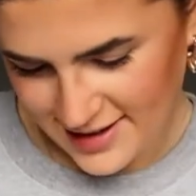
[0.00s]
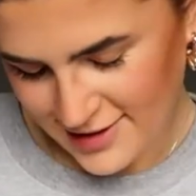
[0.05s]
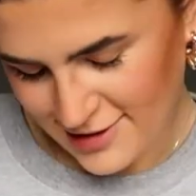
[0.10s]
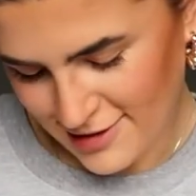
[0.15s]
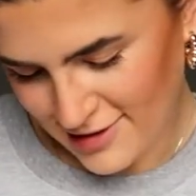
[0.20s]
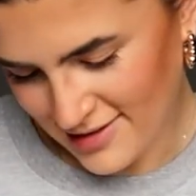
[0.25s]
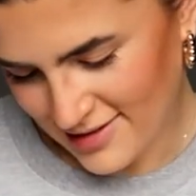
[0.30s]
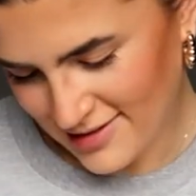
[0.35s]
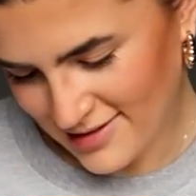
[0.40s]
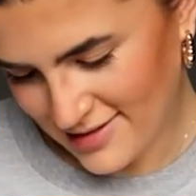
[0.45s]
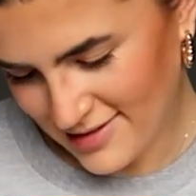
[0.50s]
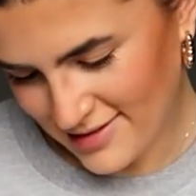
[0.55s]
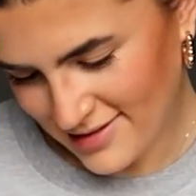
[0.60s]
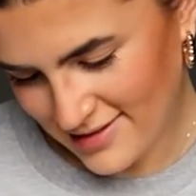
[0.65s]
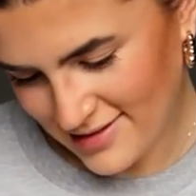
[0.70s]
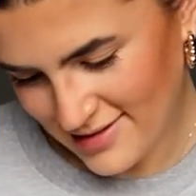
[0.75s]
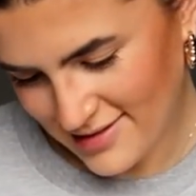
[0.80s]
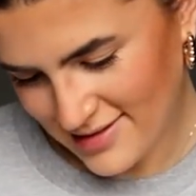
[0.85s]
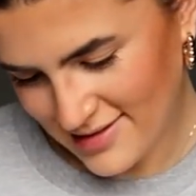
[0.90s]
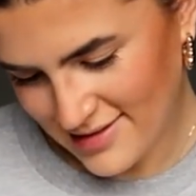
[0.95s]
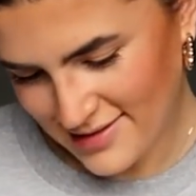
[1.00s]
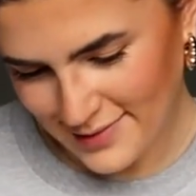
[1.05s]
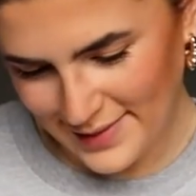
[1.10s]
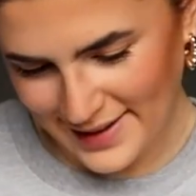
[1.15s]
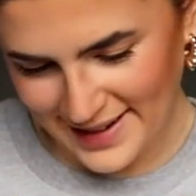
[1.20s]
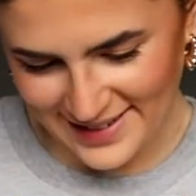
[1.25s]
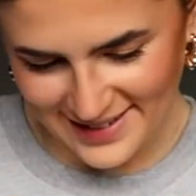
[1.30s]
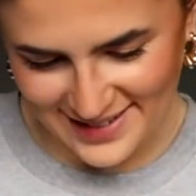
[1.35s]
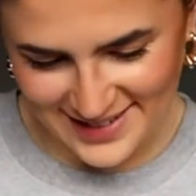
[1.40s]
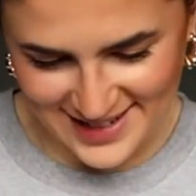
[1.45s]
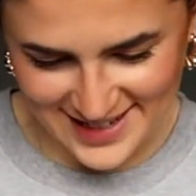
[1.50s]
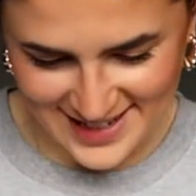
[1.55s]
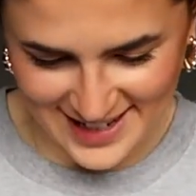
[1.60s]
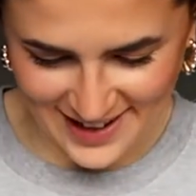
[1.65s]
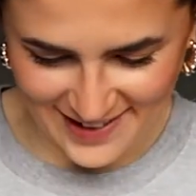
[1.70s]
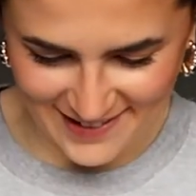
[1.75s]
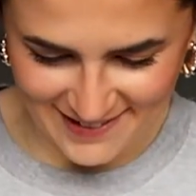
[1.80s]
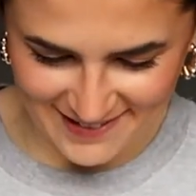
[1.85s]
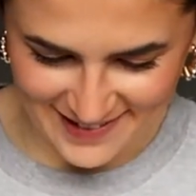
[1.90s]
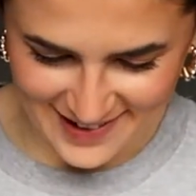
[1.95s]
Oh, we look
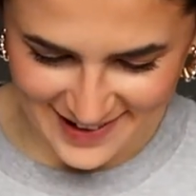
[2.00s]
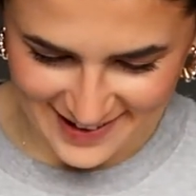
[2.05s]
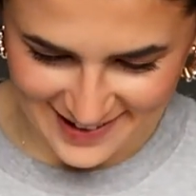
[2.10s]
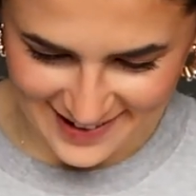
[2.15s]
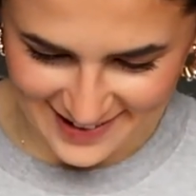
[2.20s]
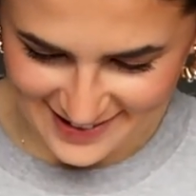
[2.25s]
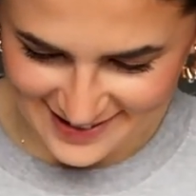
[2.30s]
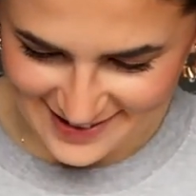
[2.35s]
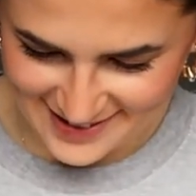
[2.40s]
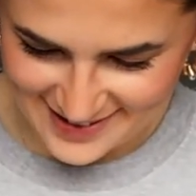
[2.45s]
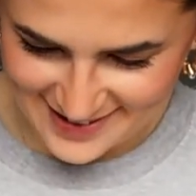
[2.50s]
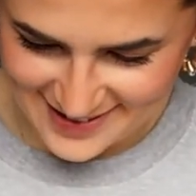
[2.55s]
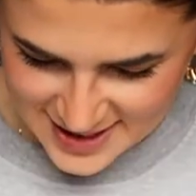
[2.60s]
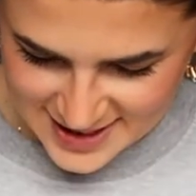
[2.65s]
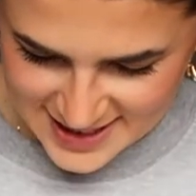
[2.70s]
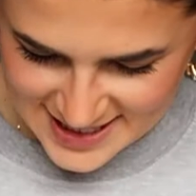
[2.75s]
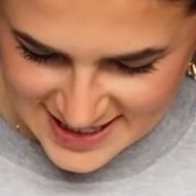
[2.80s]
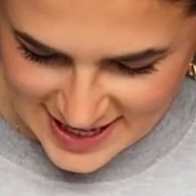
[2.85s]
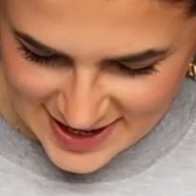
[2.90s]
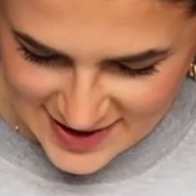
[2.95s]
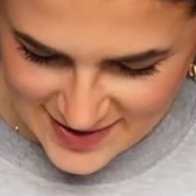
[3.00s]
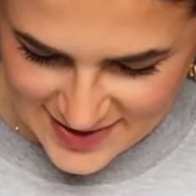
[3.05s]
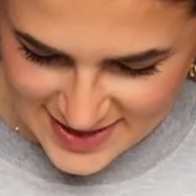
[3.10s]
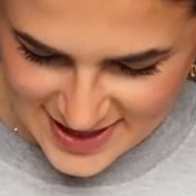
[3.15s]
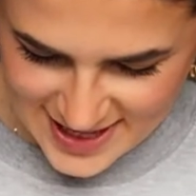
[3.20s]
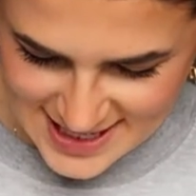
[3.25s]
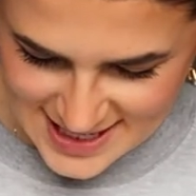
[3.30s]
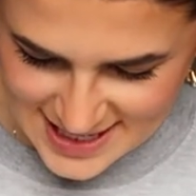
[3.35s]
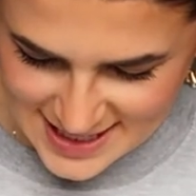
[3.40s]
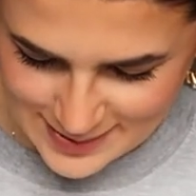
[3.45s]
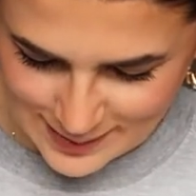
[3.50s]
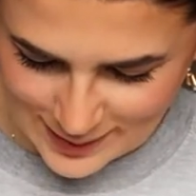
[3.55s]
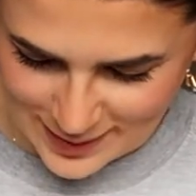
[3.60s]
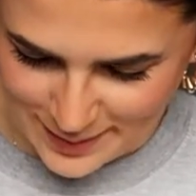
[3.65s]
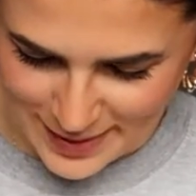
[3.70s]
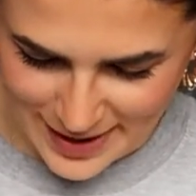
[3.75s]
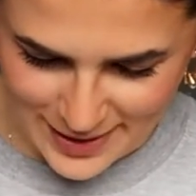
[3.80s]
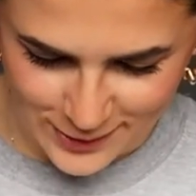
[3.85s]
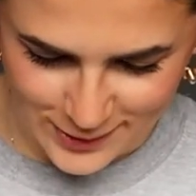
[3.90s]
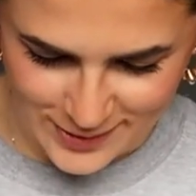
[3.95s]
so young. So this is
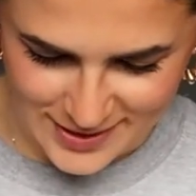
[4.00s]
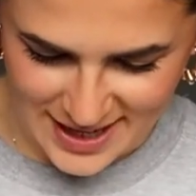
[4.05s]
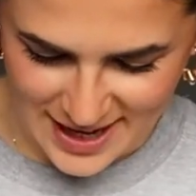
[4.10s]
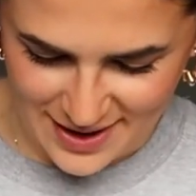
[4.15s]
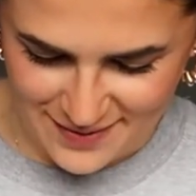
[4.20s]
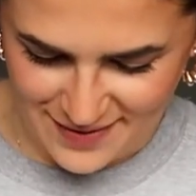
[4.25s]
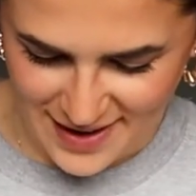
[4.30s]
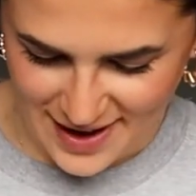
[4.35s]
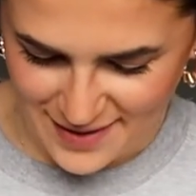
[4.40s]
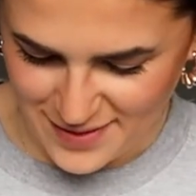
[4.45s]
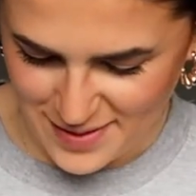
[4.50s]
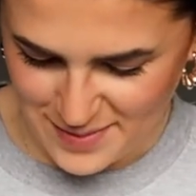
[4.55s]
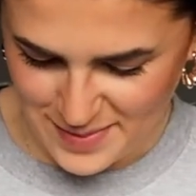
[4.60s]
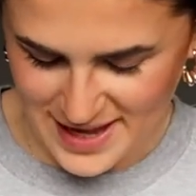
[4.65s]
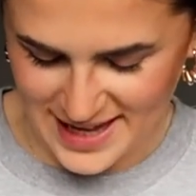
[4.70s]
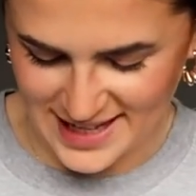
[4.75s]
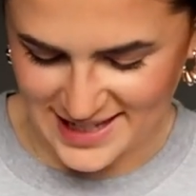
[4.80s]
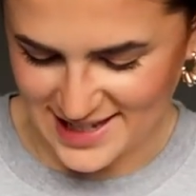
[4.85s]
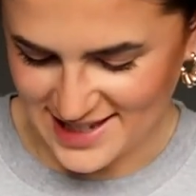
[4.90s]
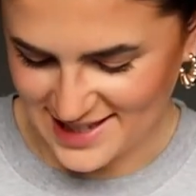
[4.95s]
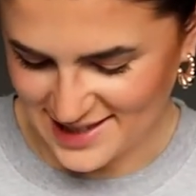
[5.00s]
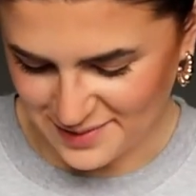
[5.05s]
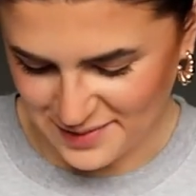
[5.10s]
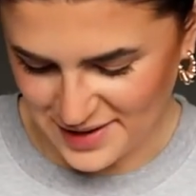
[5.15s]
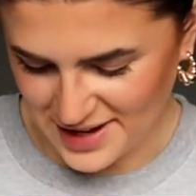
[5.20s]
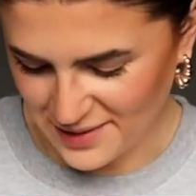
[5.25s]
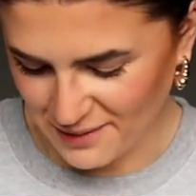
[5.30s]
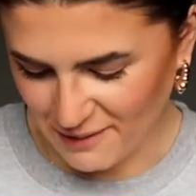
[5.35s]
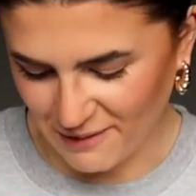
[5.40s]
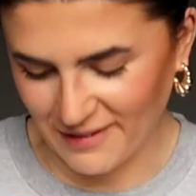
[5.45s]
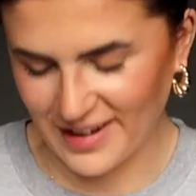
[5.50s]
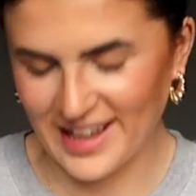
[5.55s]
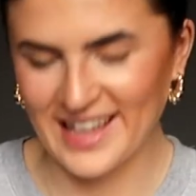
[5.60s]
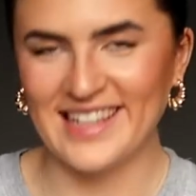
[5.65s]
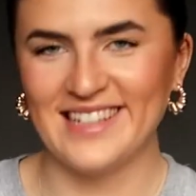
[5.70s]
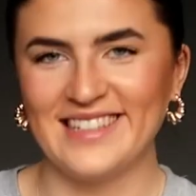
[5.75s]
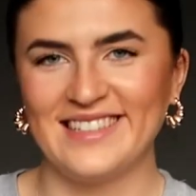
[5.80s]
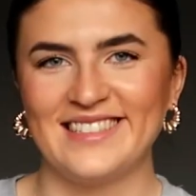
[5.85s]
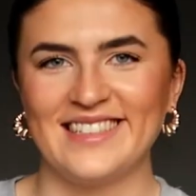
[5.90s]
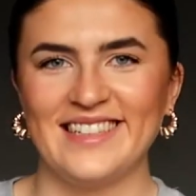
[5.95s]
one of my all-time favourite pictures, and we
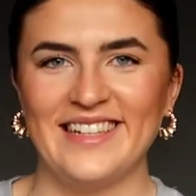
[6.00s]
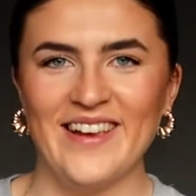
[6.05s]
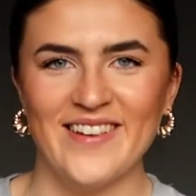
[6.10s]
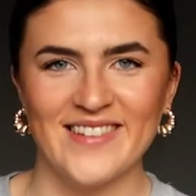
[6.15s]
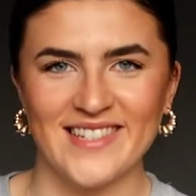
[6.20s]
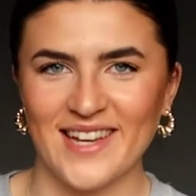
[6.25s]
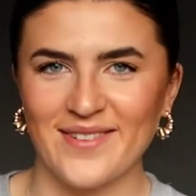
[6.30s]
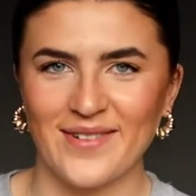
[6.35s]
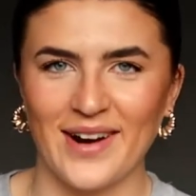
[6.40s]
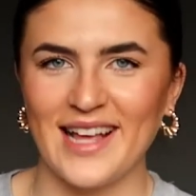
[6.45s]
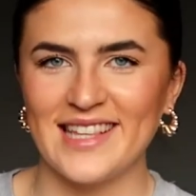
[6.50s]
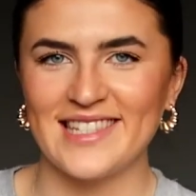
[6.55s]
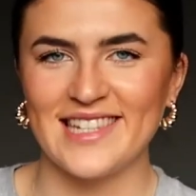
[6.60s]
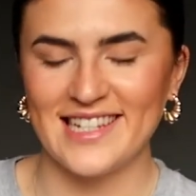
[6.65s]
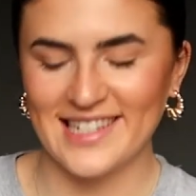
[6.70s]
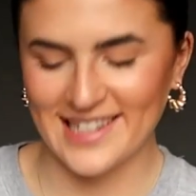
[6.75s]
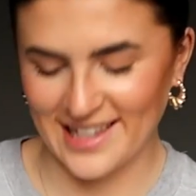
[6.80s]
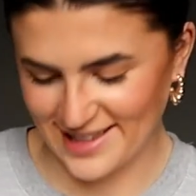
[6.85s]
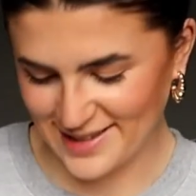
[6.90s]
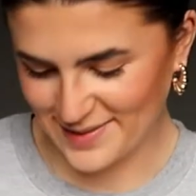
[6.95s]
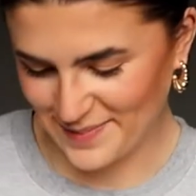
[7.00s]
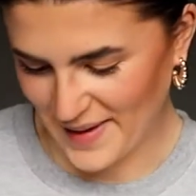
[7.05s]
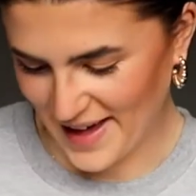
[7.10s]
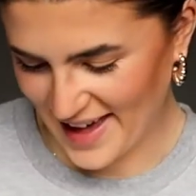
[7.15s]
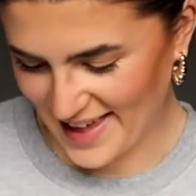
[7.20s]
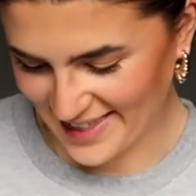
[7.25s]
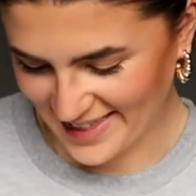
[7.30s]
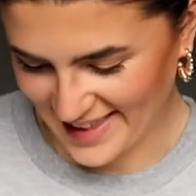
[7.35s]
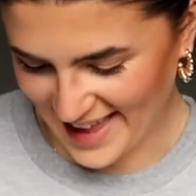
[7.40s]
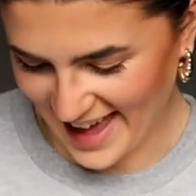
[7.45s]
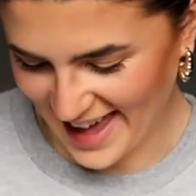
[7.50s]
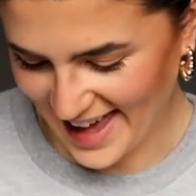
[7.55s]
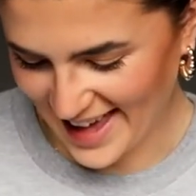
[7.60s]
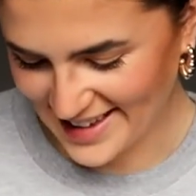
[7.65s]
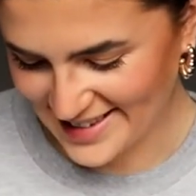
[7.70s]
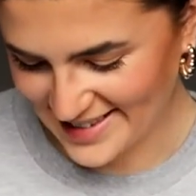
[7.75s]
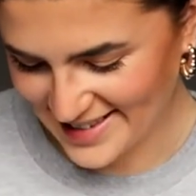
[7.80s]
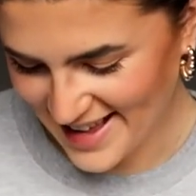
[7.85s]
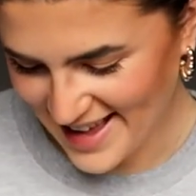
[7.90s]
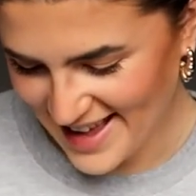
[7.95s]
always use it when it's each other's
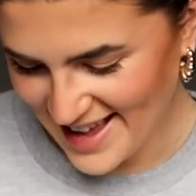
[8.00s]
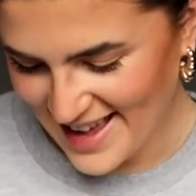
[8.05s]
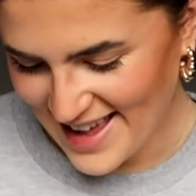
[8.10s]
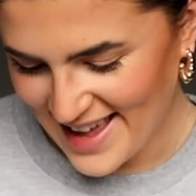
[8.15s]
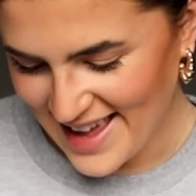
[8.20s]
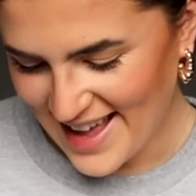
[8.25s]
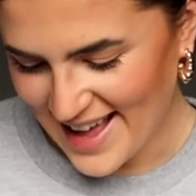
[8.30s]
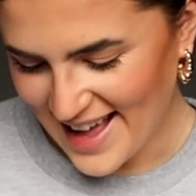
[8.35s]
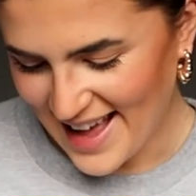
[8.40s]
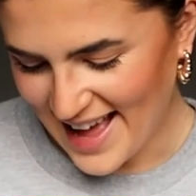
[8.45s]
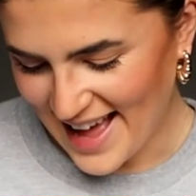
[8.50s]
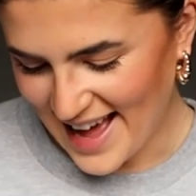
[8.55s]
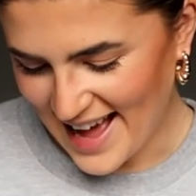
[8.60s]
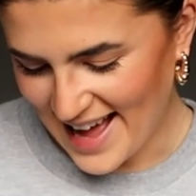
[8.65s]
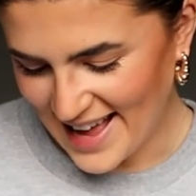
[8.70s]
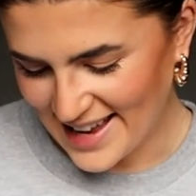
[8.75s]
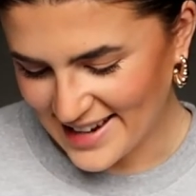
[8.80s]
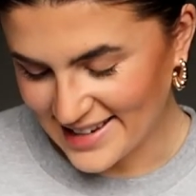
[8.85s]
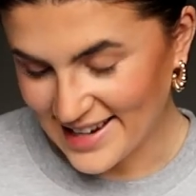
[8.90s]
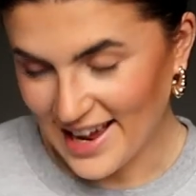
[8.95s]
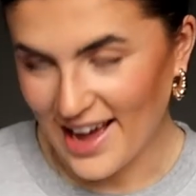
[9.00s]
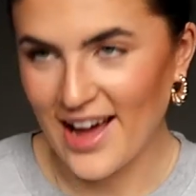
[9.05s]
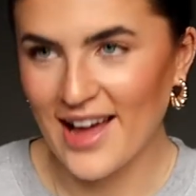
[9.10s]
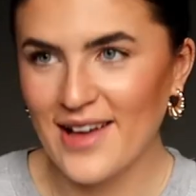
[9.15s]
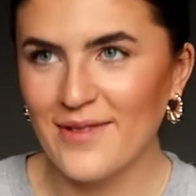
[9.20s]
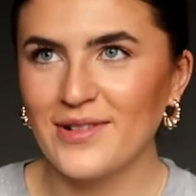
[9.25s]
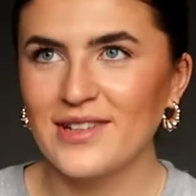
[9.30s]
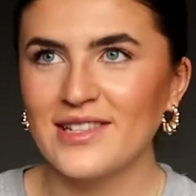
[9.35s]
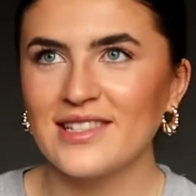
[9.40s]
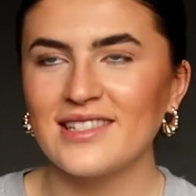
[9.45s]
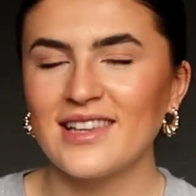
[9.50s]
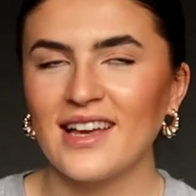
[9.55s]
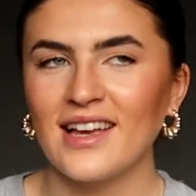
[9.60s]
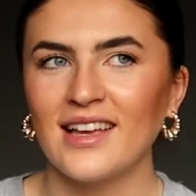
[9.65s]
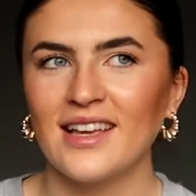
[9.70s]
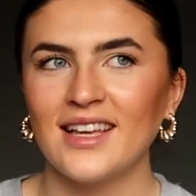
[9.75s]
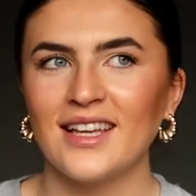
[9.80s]
birthdays. And I was